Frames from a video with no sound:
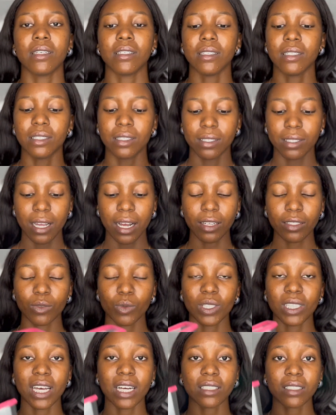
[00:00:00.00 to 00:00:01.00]
it's
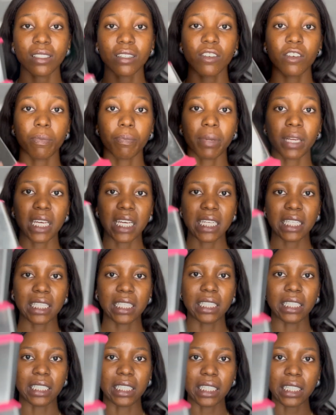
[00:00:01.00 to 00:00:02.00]
actually
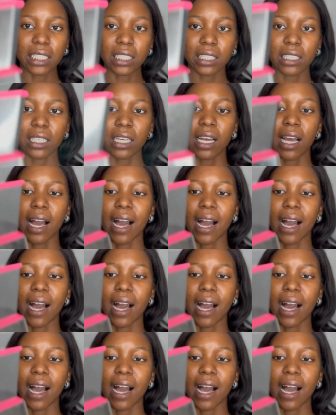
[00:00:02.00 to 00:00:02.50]
replaced this.